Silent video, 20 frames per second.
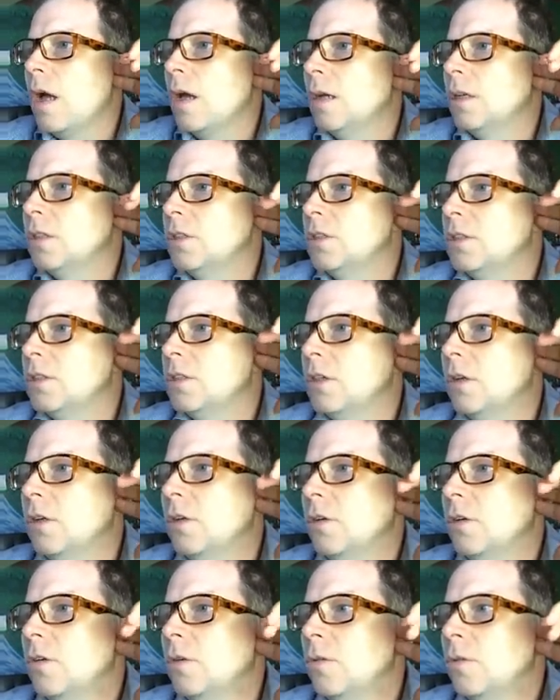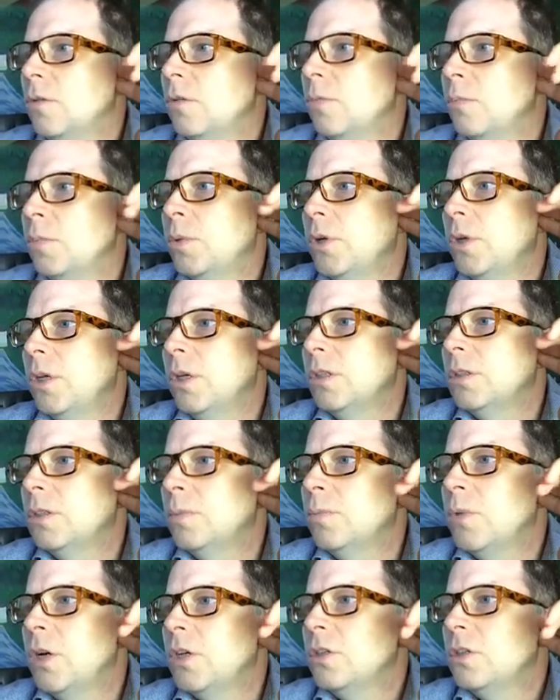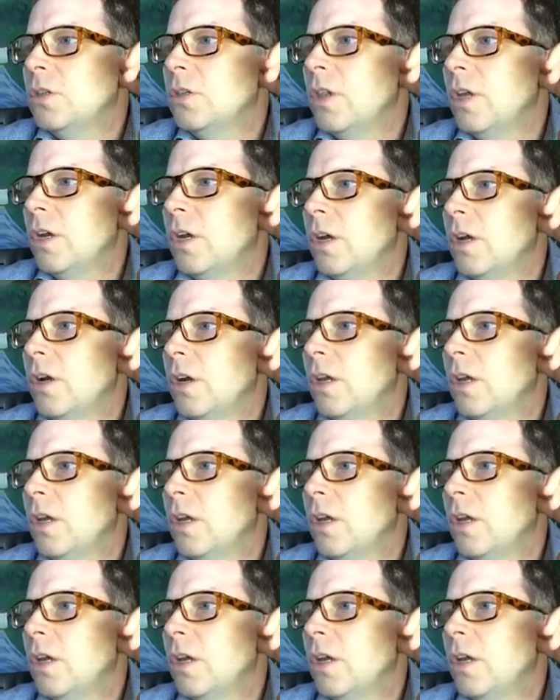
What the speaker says: So putting some pressure there